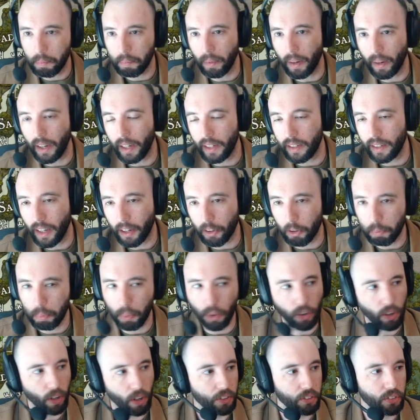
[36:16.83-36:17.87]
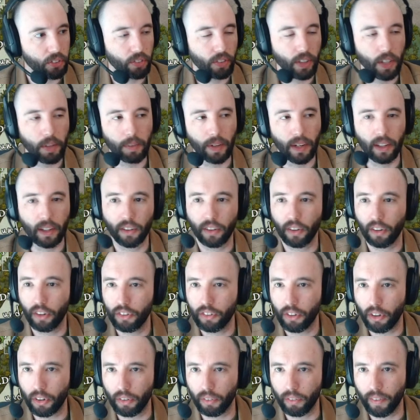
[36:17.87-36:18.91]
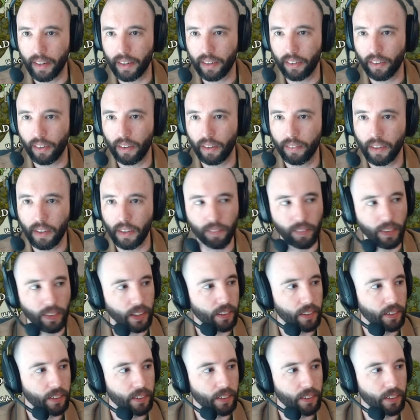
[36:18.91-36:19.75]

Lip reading: my next book on stream, and I encourage y'all to write along with me.